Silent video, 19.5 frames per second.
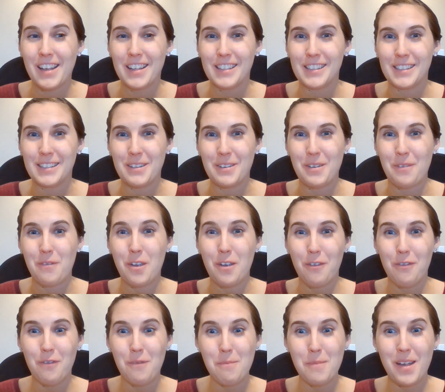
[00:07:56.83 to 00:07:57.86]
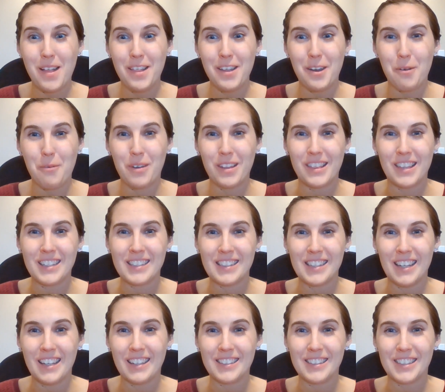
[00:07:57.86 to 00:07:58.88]
So if you're familiar with this
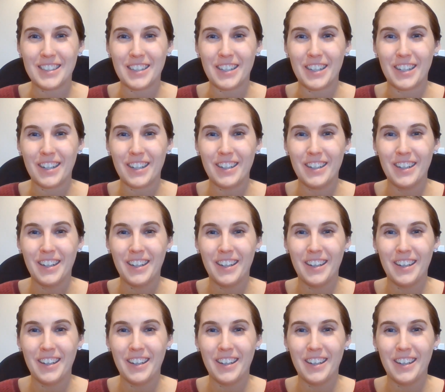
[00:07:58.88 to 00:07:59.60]
answer,